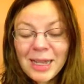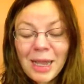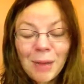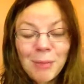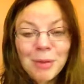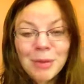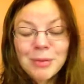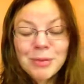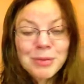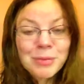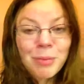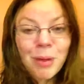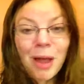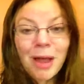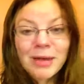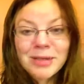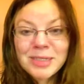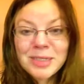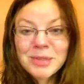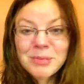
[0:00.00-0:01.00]
I mean, it was
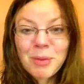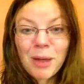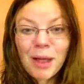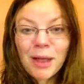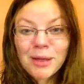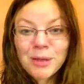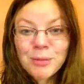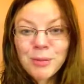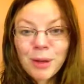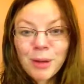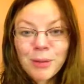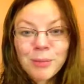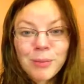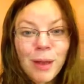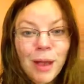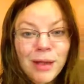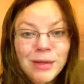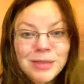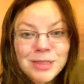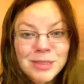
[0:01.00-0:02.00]
boxes piled upon
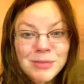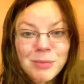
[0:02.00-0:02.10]
boxes,